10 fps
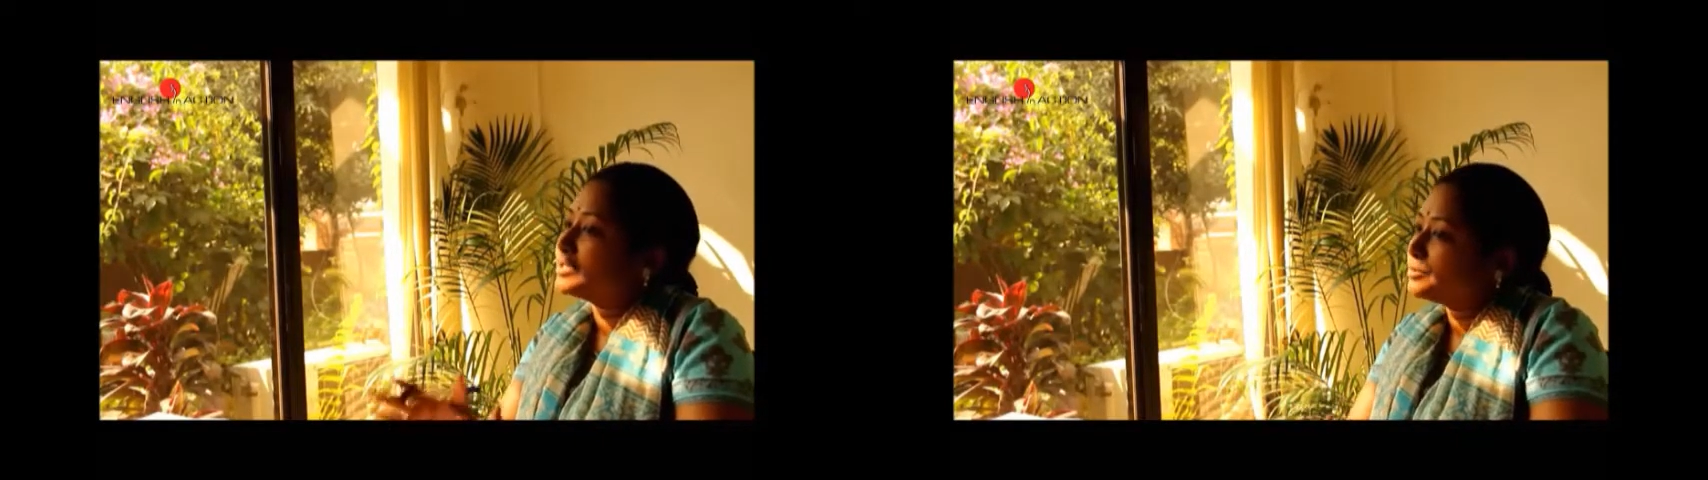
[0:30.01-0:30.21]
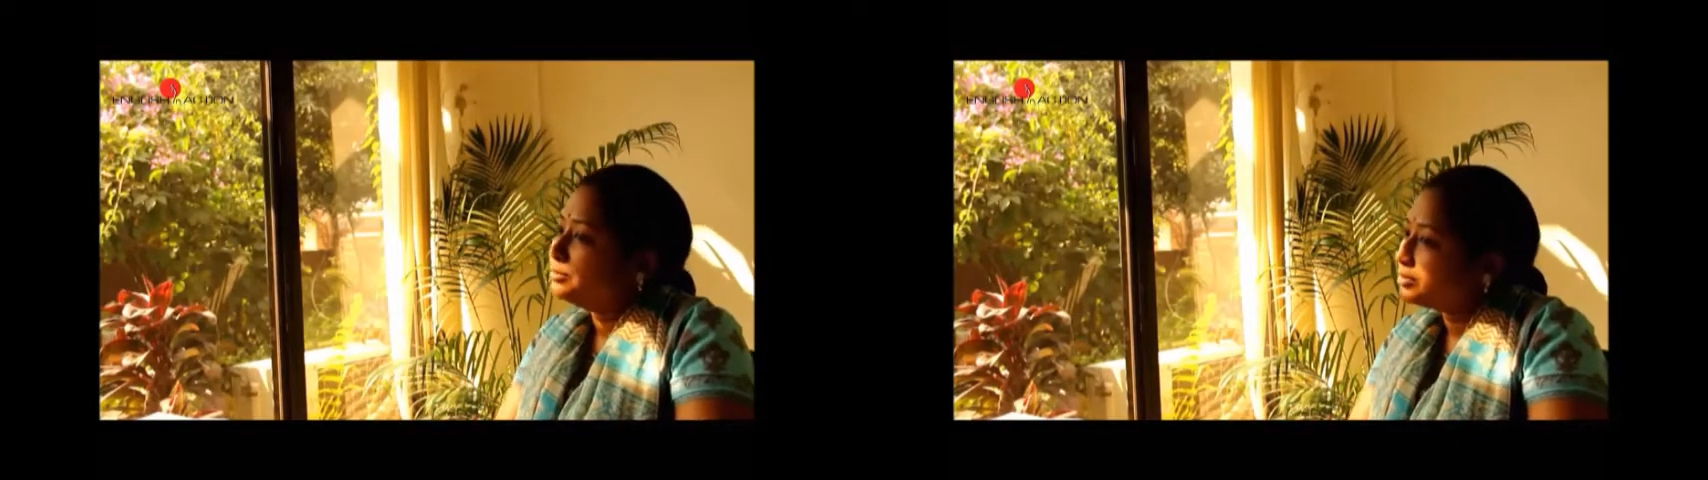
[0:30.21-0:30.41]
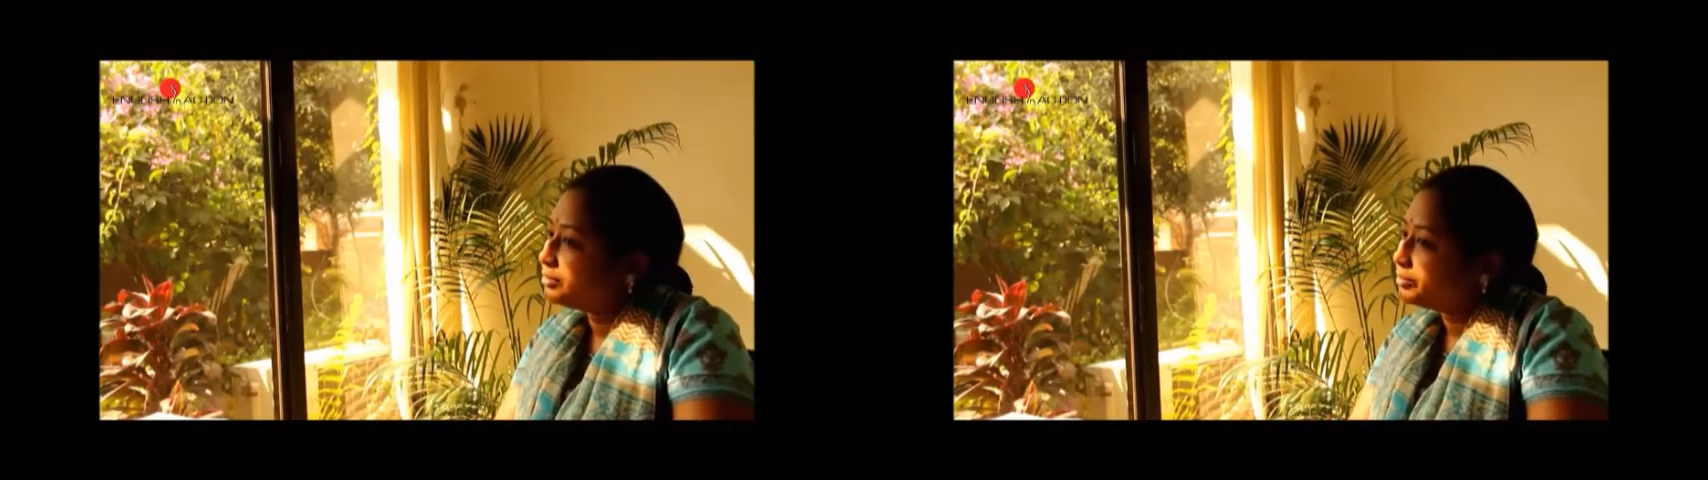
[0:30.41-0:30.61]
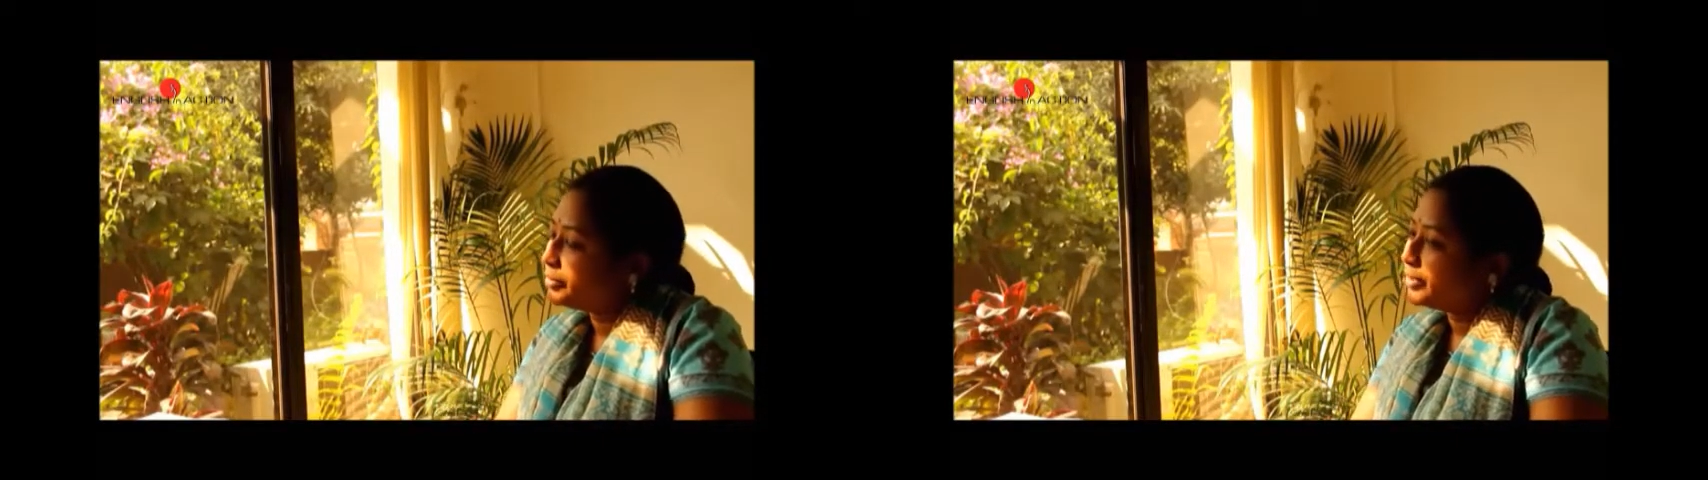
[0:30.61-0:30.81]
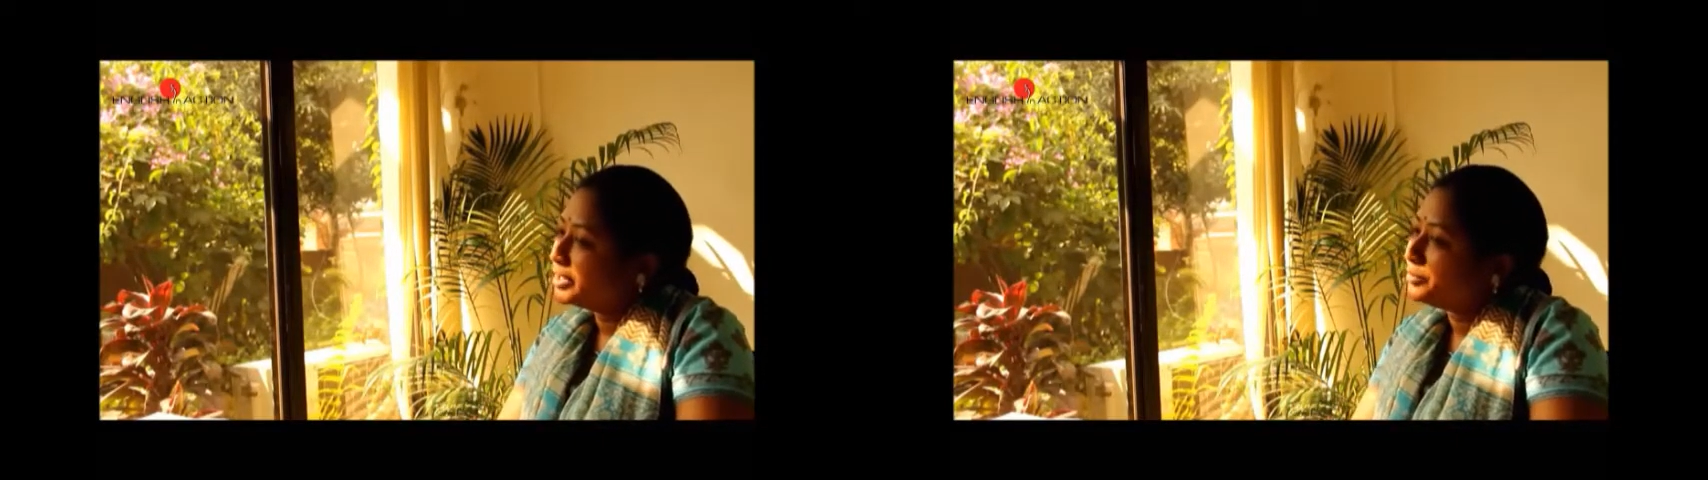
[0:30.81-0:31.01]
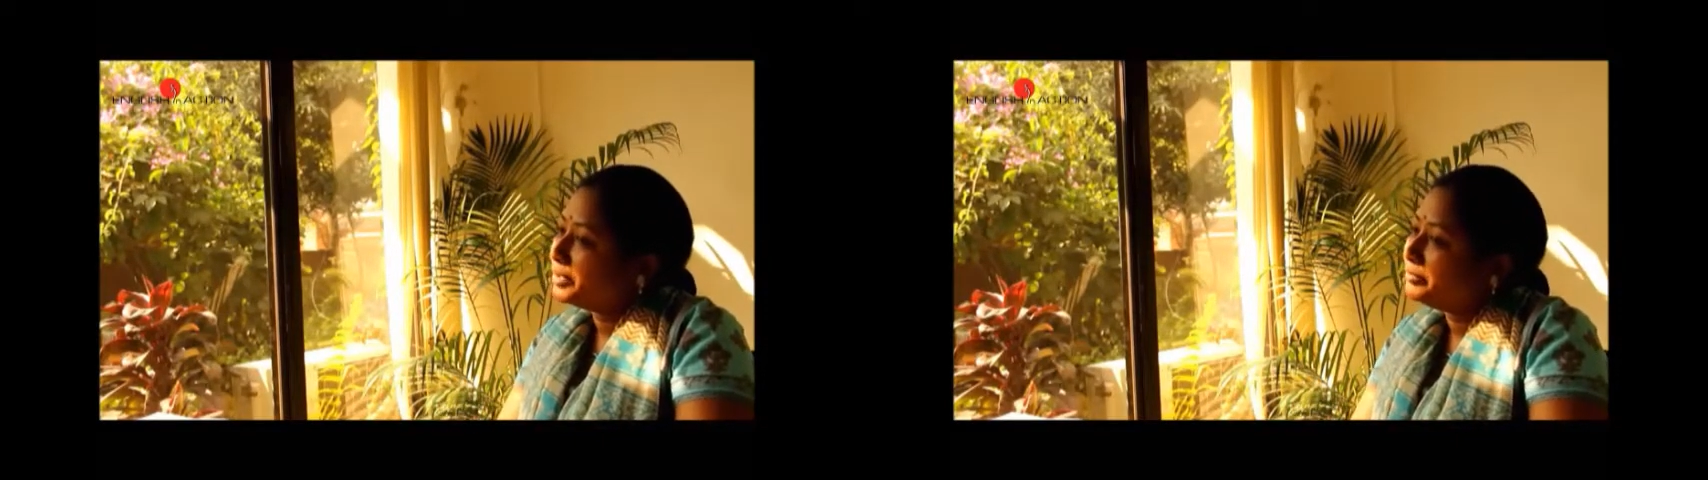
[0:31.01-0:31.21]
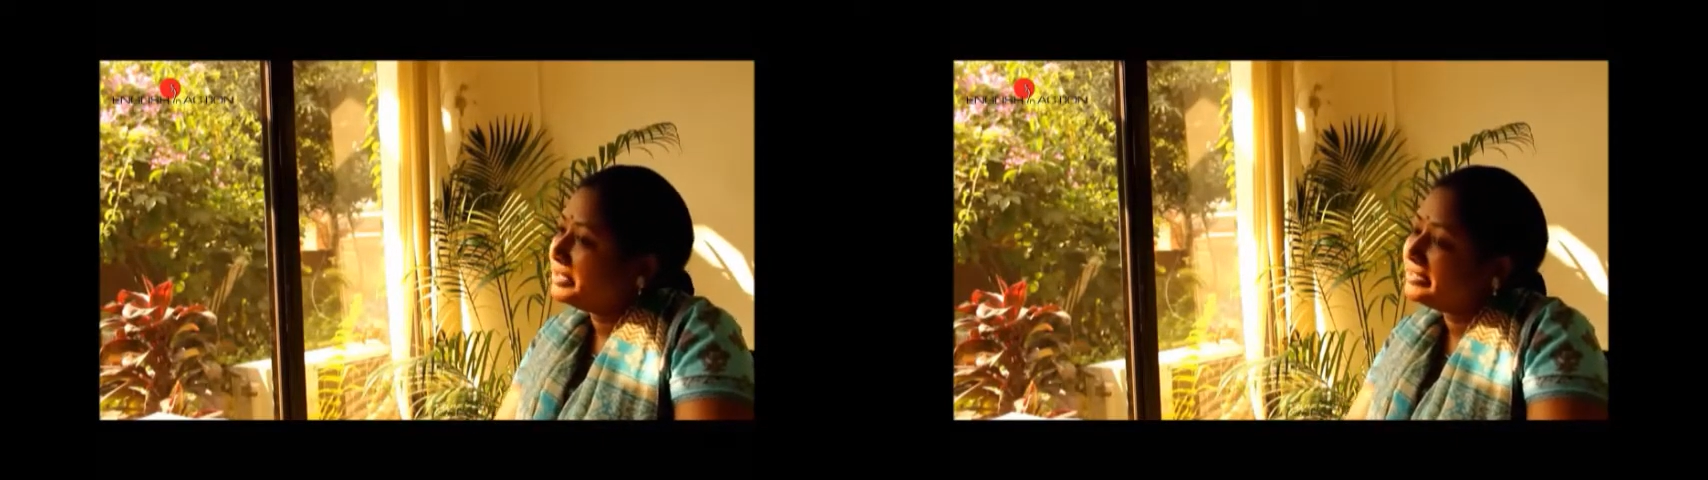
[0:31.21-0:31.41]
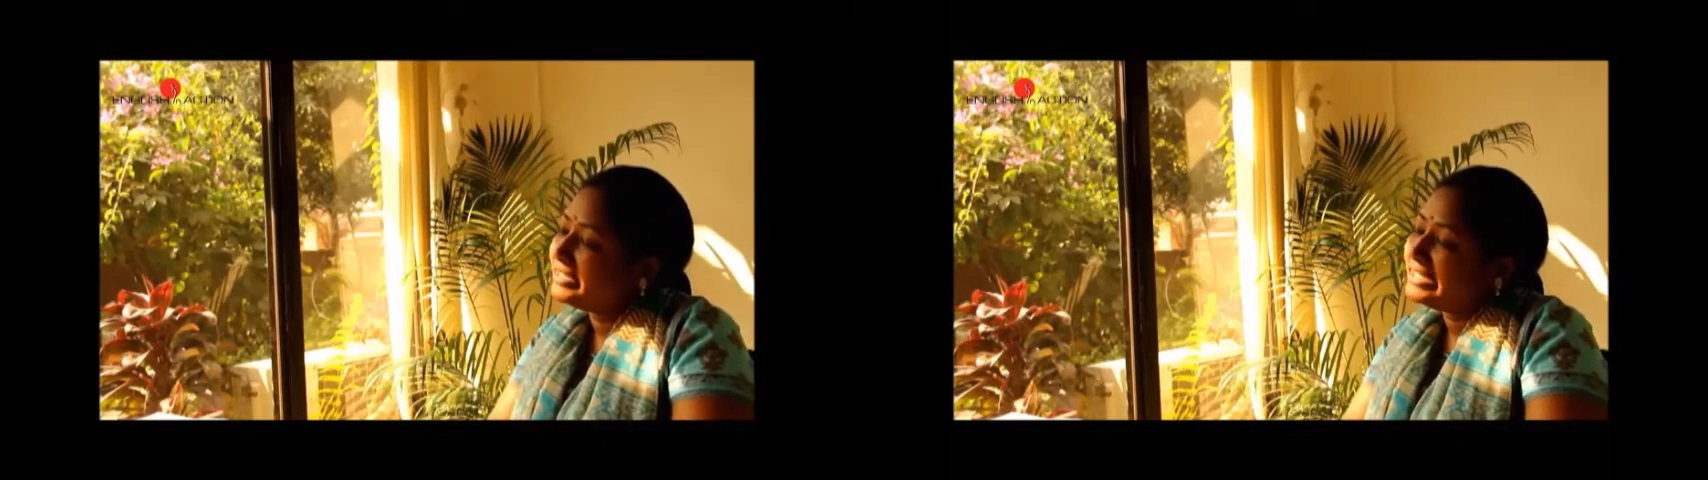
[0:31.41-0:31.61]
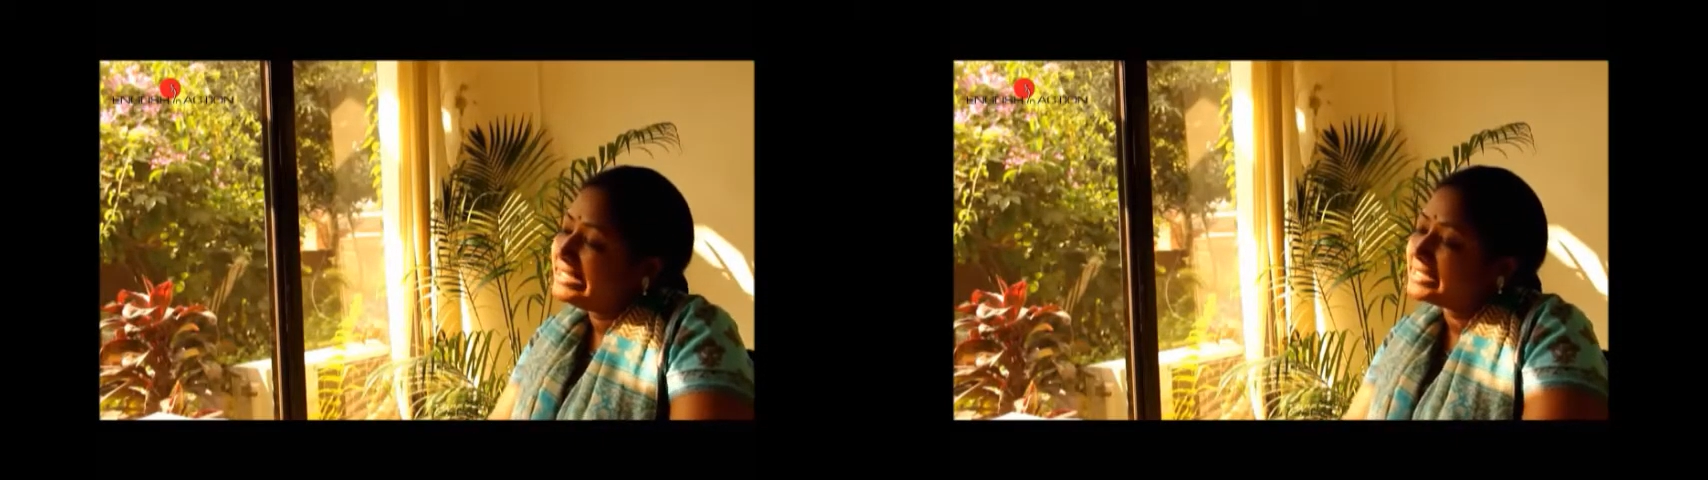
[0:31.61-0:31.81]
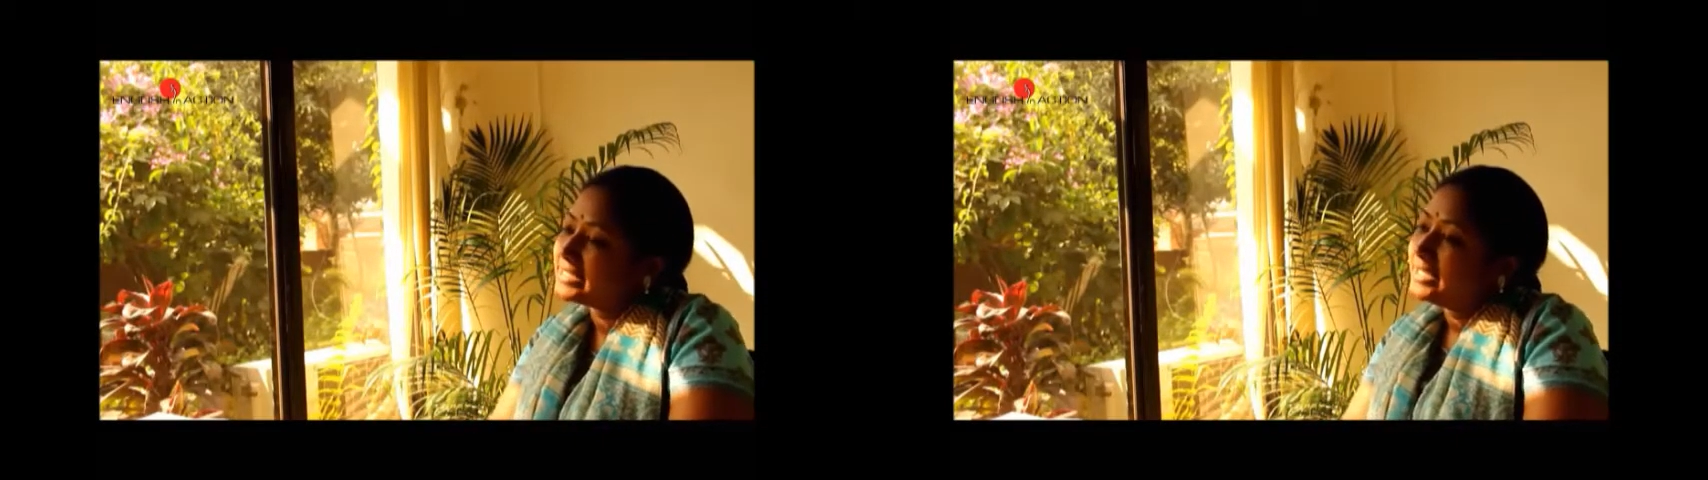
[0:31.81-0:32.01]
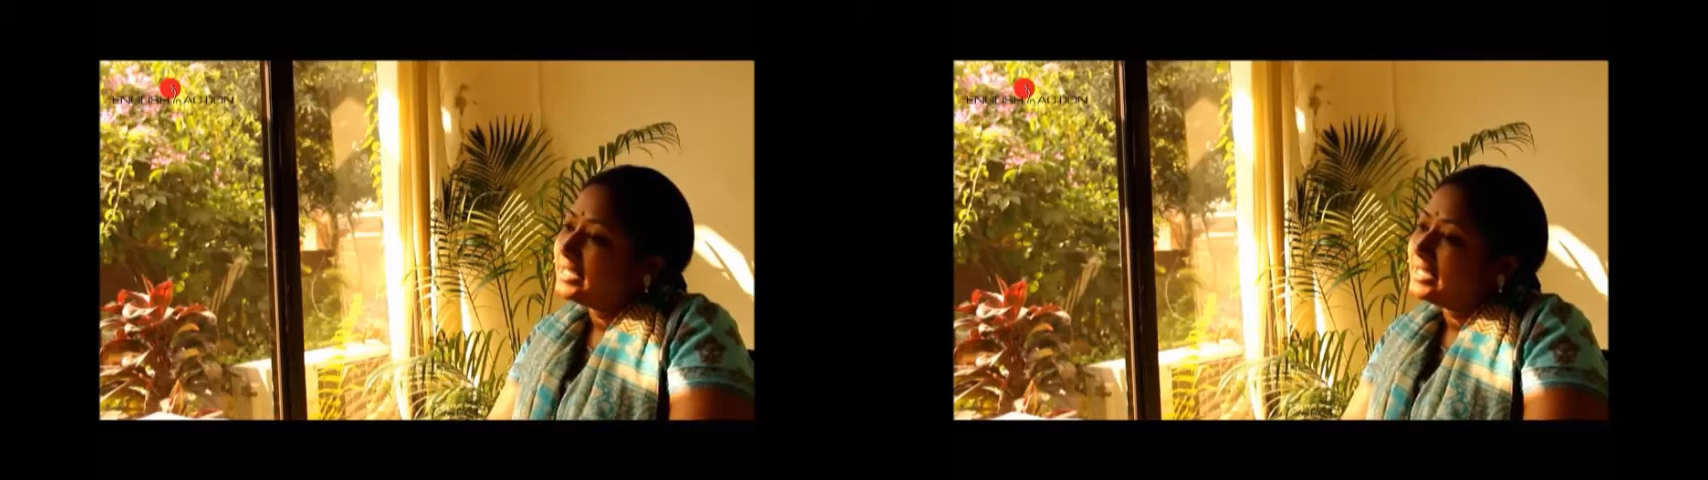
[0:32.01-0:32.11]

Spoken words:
school component, where we reach